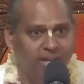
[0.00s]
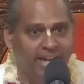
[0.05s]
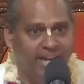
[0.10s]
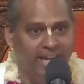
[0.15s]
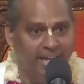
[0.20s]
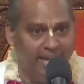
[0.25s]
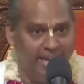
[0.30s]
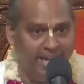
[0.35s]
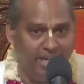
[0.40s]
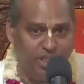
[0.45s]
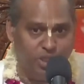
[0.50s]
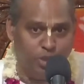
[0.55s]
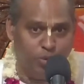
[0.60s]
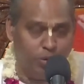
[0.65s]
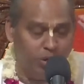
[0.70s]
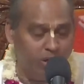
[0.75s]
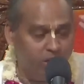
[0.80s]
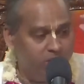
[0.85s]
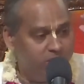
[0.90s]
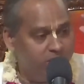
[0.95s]
it leads
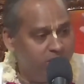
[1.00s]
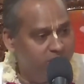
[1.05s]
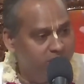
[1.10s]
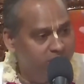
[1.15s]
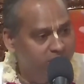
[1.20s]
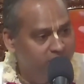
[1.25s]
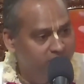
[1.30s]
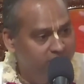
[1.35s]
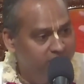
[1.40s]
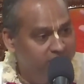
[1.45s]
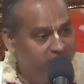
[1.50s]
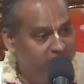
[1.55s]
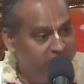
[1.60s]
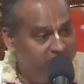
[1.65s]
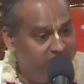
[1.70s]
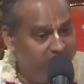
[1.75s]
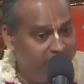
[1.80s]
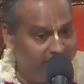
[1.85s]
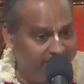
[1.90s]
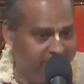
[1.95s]
towards
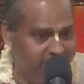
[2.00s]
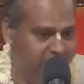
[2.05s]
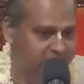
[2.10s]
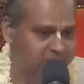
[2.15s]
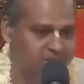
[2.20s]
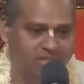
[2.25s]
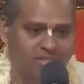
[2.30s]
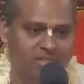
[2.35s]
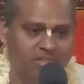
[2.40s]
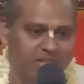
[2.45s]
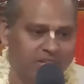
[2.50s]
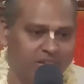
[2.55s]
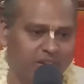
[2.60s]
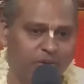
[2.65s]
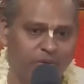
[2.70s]
stress.